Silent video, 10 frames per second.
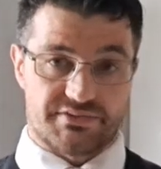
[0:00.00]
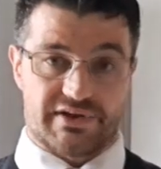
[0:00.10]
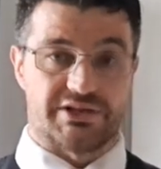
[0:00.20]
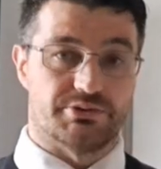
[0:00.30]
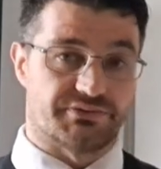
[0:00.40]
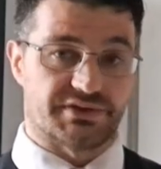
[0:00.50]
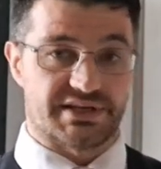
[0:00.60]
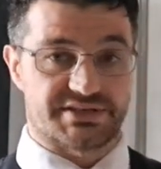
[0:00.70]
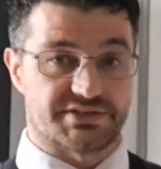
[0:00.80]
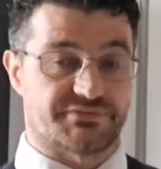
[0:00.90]
value of the
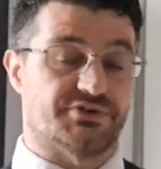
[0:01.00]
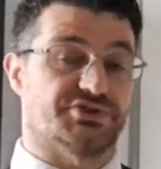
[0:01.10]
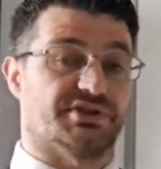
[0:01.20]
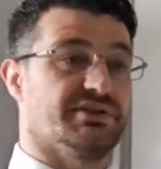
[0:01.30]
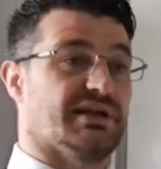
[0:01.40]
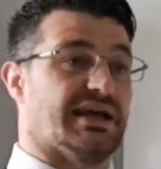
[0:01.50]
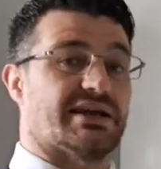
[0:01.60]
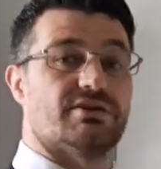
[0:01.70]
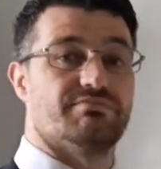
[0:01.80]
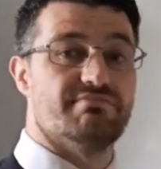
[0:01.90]
distance function, then I
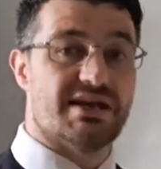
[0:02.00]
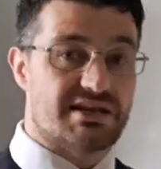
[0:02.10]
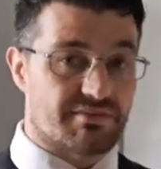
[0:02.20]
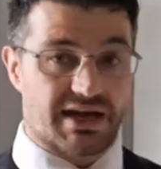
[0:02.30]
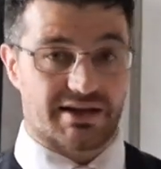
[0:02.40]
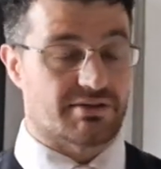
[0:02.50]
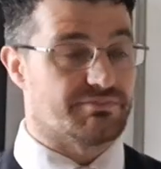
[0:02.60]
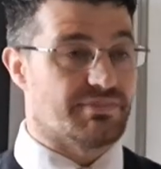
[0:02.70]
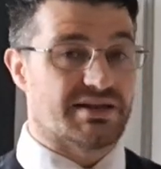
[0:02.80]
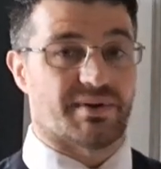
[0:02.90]
could
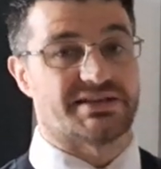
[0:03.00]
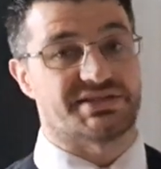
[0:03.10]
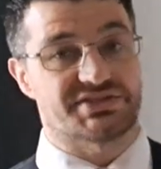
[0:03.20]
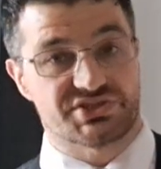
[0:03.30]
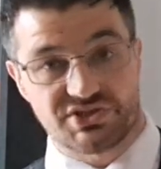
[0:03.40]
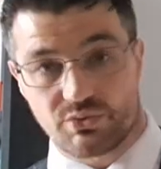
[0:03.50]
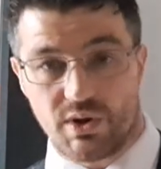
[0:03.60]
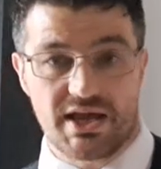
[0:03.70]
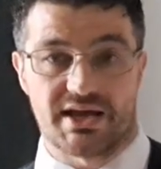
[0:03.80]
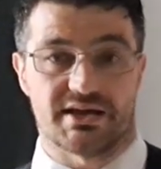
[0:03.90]
minimize its
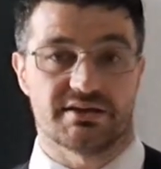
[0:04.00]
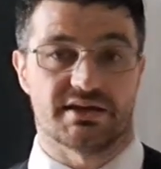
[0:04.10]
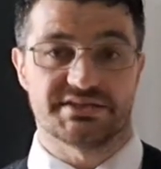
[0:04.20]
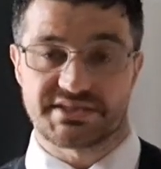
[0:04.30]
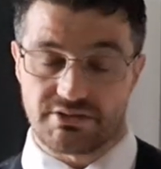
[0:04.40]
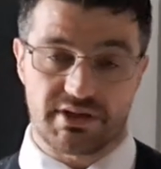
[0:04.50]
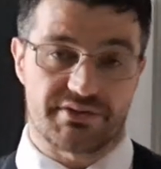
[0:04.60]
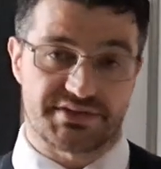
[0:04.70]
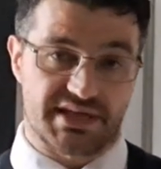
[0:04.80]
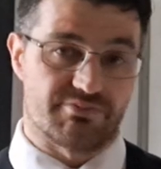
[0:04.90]
square and still get
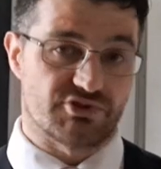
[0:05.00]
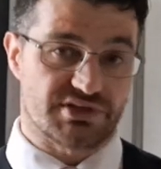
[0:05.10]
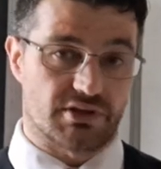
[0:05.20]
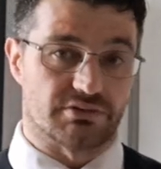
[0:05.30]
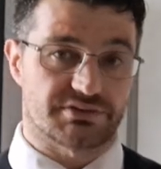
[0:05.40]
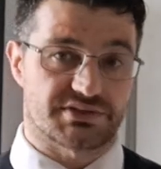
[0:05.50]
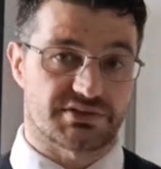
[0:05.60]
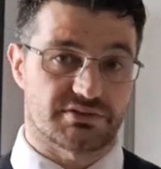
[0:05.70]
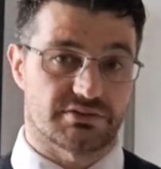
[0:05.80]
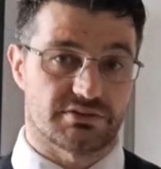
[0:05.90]
the same results,
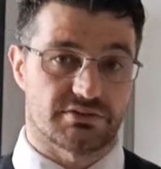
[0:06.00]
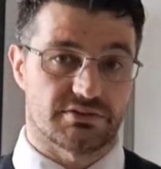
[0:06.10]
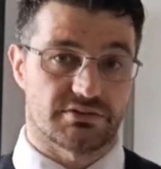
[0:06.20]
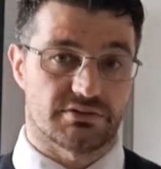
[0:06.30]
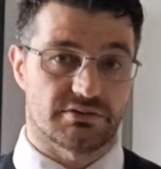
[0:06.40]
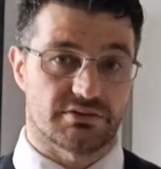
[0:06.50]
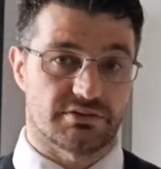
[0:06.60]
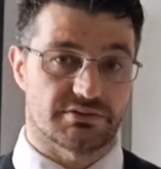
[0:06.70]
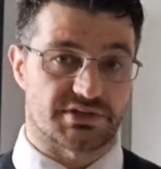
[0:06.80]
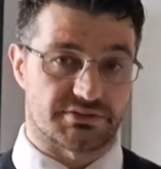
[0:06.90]

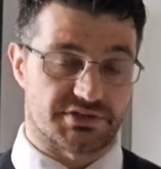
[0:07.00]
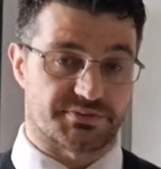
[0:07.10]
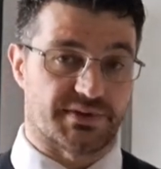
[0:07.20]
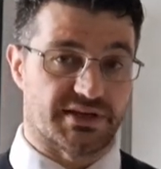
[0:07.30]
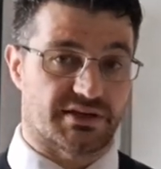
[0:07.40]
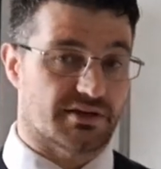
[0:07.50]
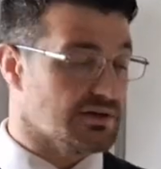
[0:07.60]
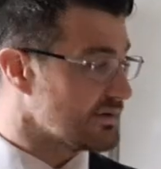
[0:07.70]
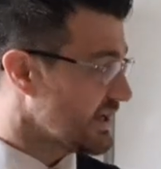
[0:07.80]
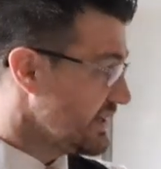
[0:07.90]
so to speak.
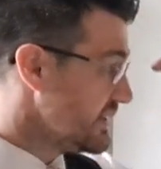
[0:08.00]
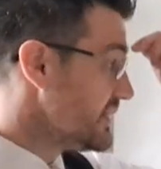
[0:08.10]
Okay,